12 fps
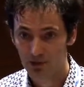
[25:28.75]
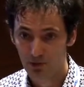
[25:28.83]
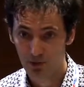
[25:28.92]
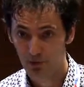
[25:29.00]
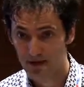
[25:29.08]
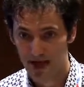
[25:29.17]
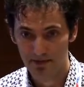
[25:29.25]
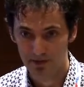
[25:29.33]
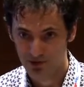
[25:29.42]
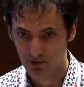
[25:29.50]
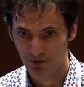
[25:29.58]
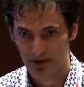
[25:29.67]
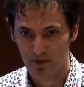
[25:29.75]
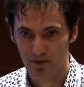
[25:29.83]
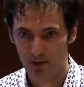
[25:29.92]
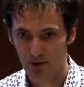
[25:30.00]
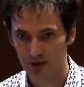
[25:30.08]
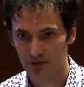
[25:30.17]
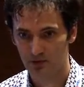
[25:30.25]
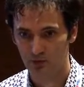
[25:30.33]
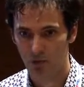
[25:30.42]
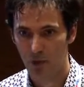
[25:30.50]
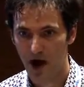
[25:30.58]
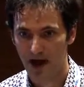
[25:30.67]
you will be able to pinpoint
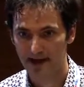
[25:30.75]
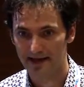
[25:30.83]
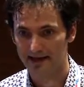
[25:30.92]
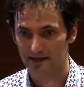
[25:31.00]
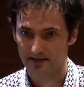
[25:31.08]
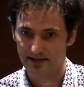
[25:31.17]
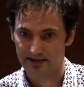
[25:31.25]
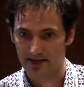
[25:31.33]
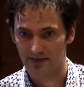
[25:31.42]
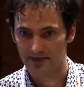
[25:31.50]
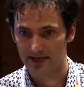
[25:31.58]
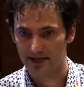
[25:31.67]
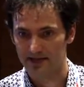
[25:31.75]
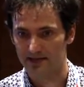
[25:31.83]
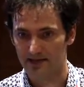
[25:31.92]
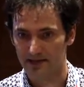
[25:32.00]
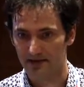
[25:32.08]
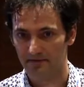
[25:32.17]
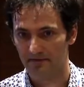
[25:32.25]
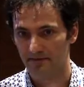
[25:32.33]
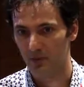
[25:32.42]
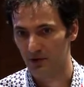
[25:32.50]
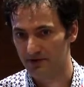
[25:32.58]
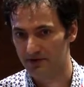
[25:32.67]
why some tests give
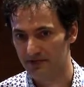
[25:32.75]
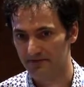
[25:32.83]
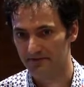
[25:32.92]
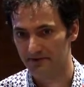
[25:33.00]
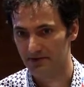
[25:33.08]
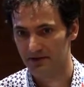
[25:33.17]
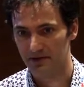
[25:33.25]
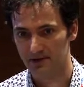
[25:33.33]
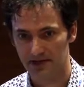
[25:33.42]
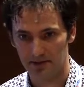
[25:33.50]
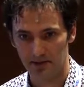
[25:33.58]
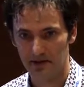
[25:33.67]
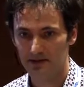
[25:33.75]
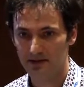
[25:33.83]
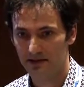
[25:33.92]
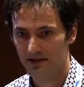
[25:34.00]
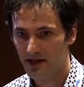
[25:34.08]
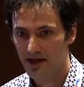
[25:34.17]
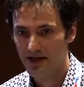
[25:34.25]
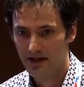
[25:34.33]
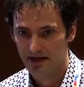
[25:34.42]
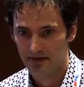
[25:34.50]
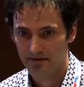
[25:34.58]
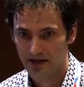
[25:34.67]
positive results, some other
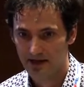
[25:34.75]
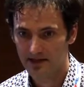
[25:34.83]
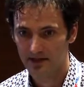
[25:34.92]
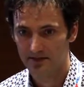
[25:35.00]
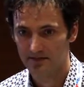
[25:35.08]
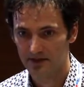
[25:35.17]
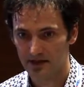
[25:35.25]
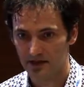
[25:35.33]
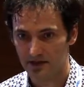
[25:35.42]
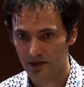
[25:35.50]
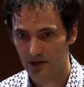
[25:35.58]
give negative results.